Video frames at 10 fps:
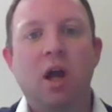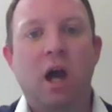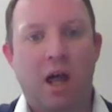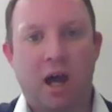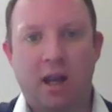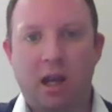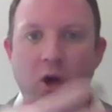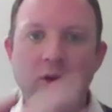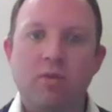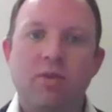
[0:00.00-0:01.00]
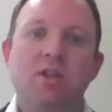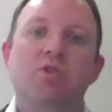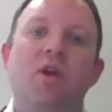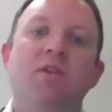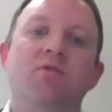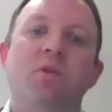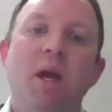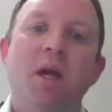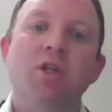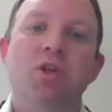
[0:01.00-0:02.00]
And a lot of this
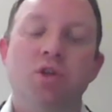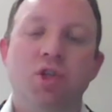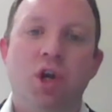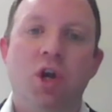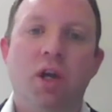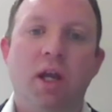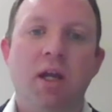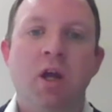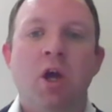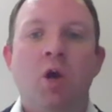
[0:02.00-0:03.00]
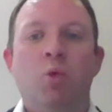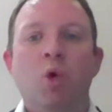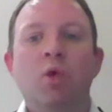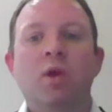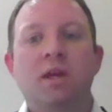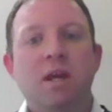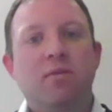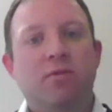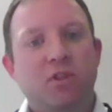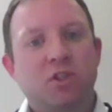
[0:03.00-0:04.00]
transformation journey will
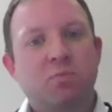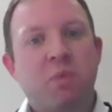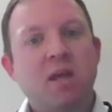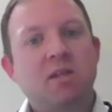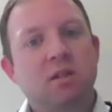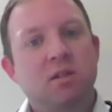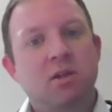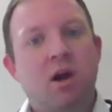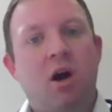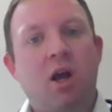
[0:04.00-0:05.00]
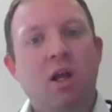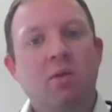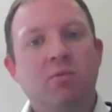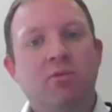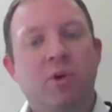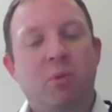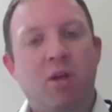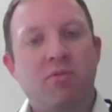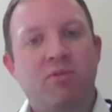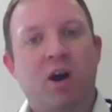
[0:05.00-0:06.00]
give the space and time for
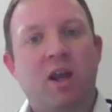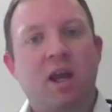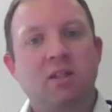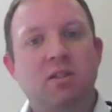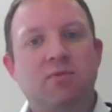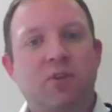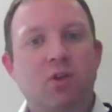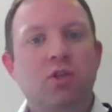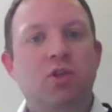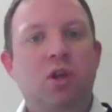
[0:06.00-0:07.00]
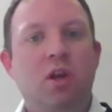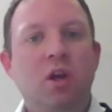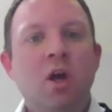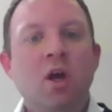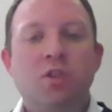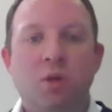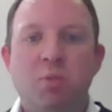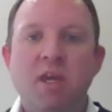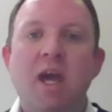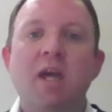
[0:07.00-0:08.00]
my finance function to
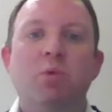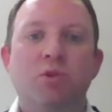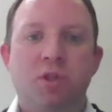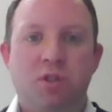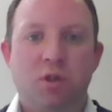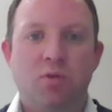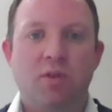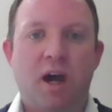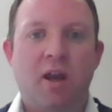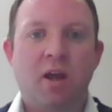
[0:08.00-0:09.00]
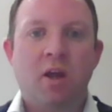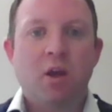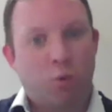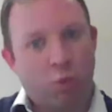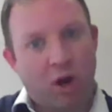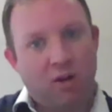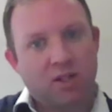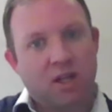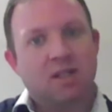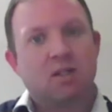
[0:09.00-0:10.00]
be able to do that.
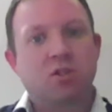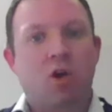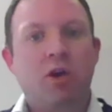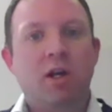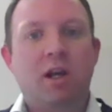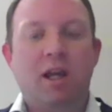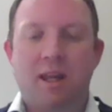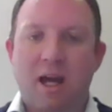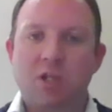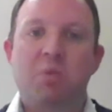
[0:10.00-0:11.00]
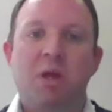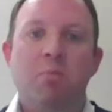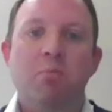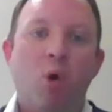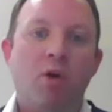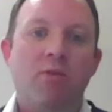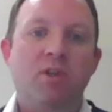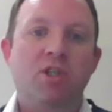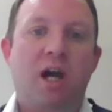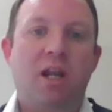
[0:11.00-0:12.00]
Whereas historically that's been more of
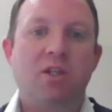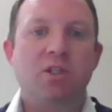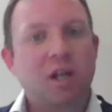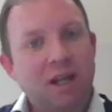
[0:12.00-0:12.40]
a challenge.